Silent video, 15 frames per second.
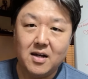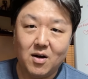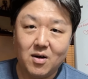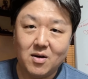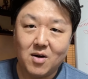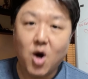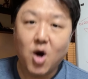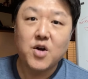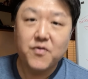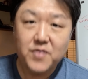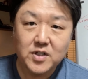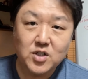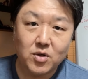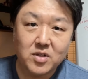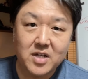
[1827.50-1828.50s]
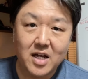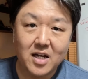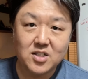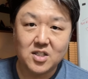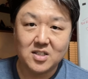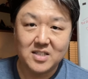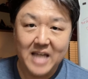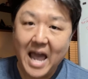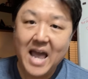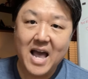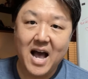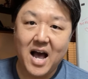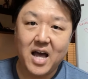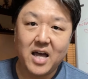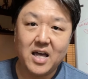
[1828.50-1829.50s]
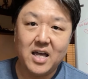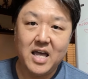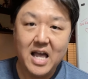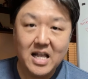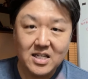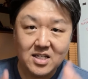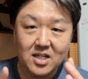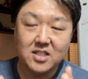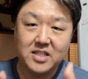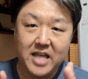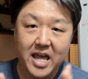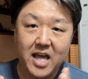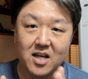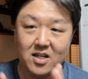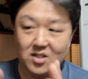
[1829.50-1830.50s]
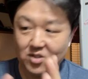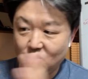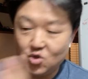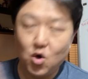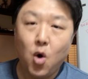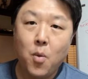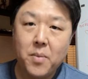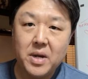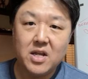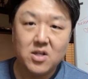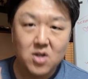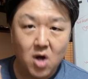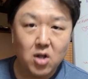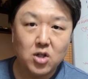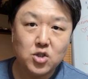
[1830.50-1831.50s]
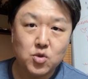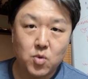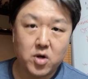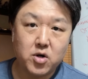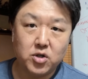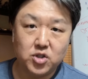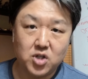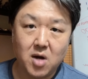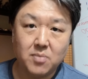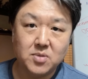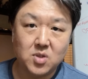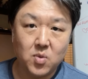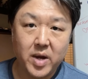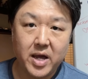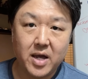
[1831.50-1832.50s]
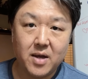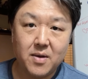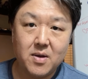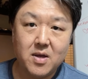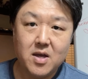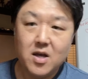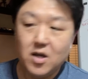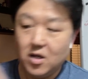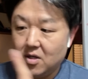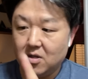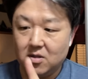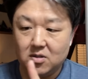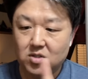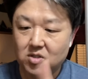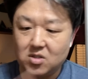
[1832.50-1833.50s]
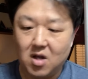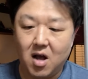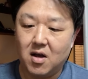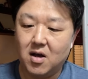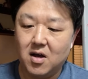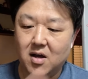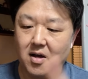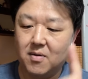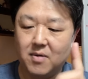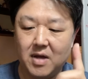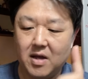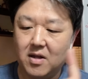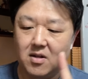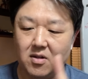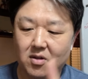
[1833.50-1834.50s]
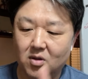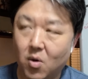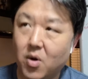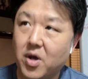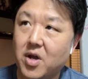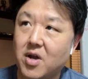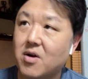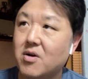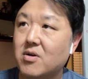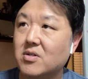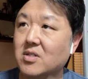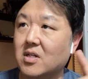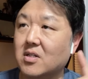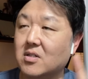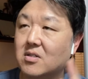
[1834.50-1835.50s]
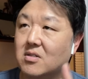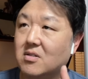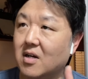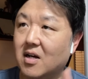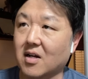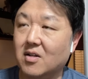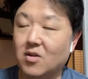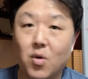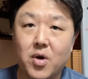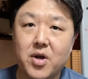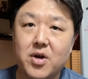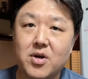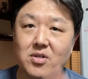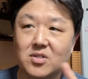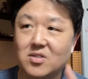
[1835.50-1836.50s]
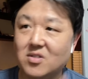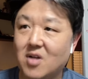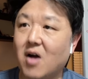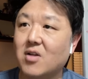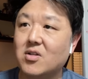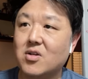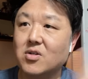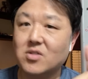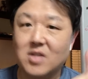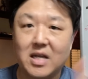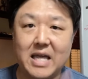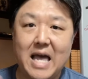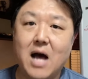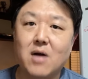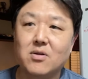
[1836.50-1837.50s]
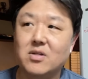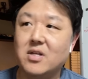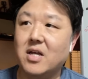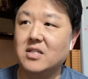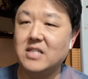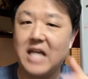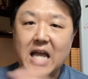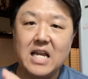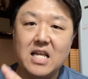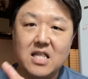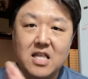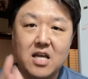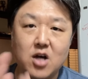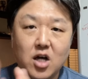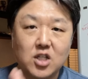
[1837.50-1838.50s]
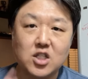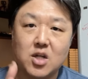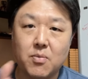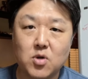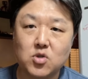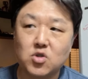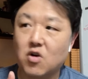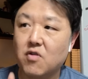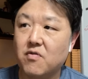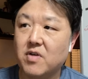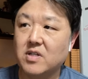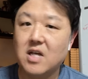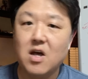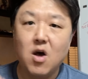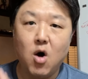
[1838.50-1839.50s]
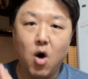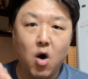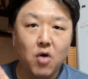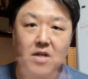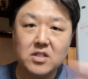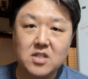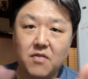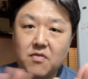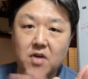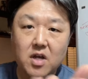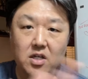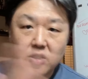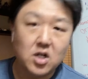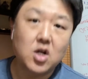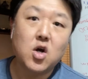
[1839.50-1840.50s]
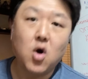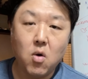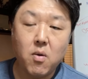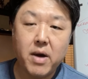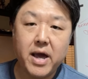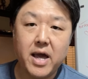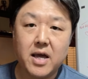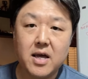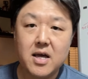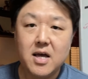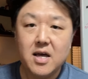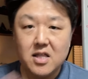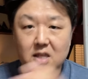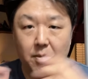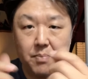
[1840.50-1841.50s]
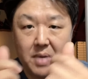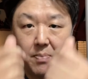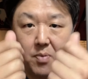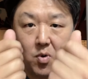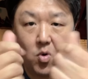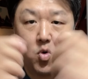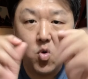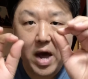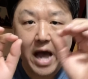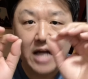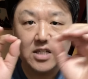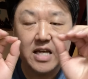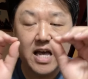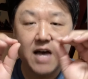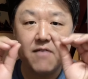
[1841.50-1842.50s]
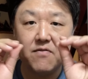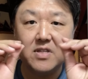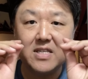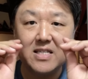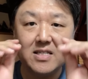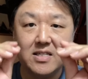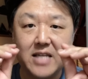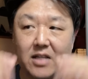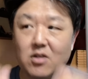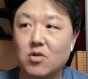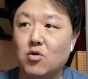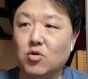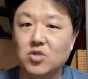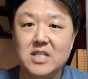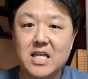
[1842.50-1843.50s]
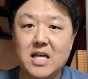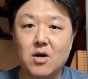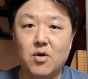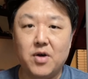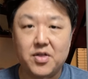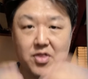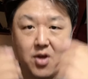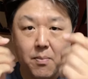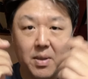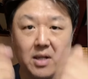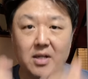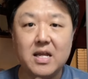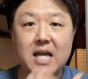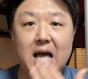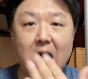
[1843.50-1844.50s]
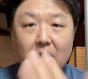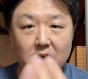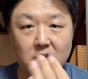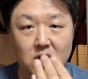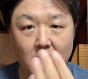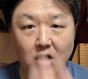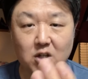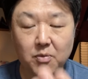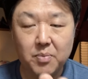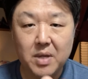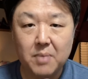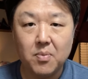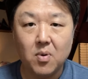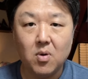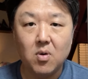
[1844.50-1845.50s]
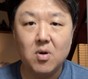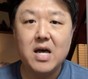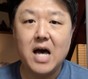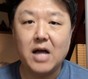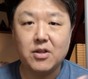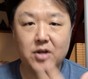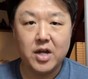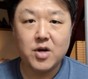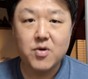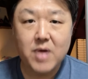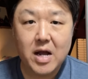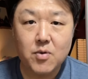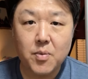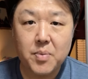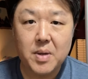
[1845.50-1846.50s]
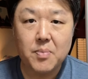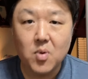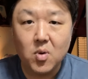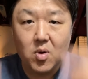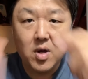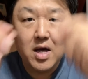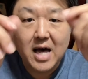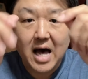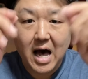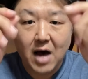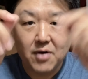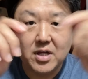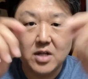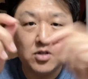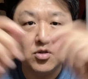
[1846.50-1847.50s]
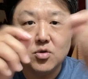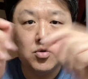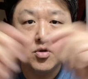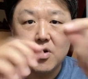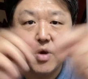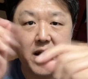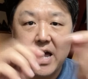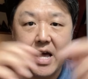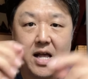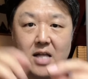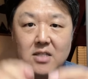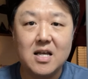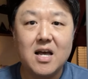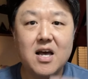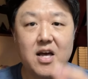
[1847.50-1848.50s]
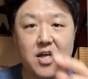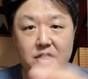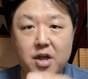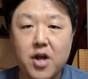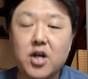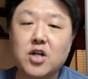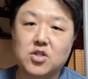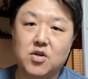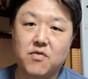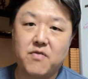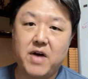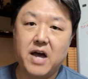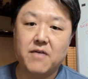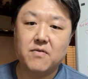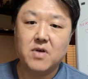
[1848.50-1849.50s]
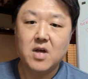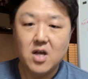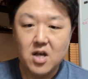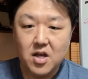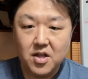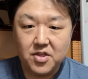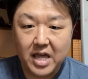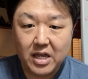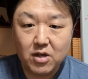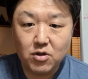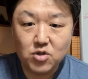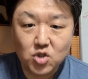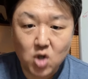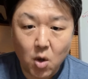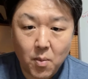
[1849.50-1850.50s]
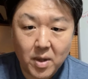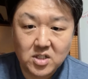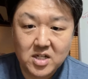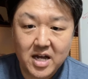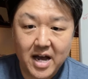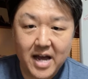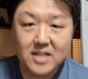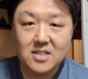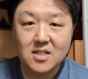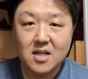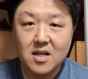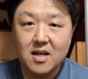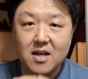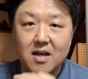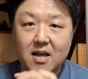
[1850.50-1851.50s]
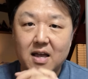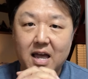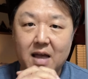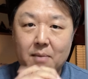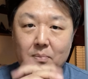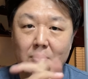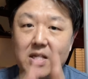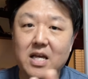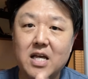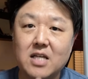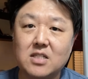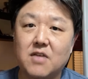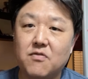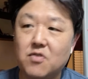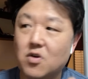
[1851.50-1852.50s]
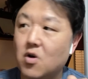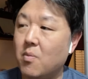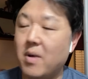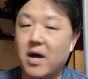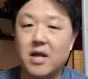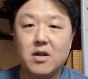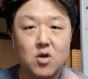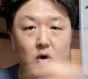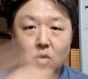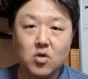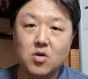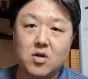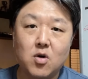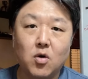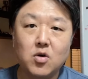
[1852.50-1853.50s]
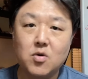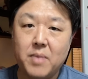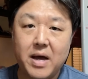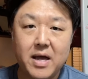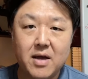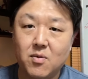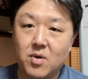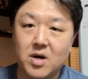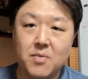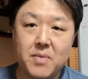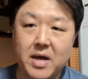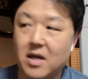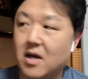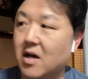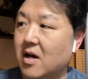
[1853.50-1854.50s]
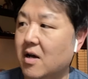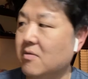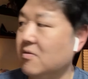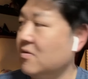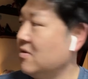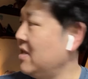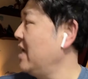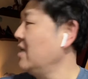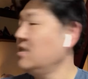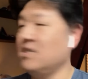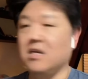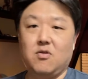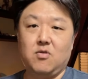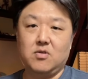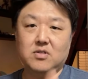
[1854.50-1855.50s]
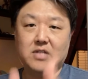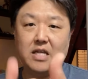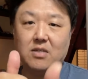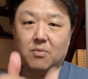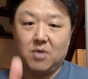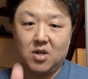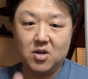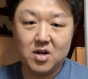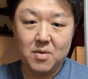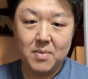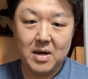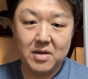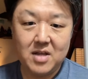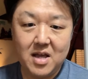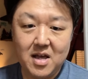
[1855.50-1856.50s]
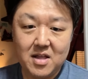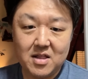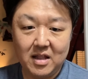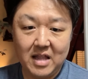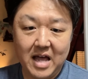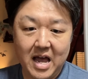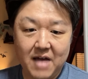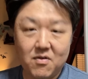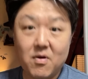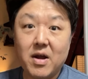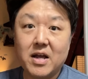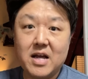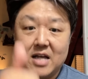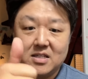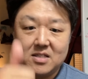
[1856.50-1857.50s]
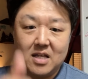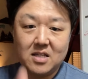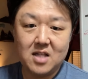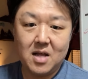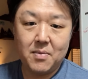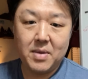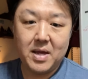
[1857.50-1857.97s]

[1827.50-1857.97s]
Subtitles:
artificial intelligence AI. It's gonna take so many knowledge worker jobs away stock lawyers, doctors, accountants, anything customer service, all that stuff is going to go away. The people who actually have technical skill in their ability, how they talk to people, how they interact with people, how they do their hands, they're going to survive. Thank you so much, guys. And please, if you don't mind, go to my one of my things and say something good about the live. All right, guys. Thanks a lot, man.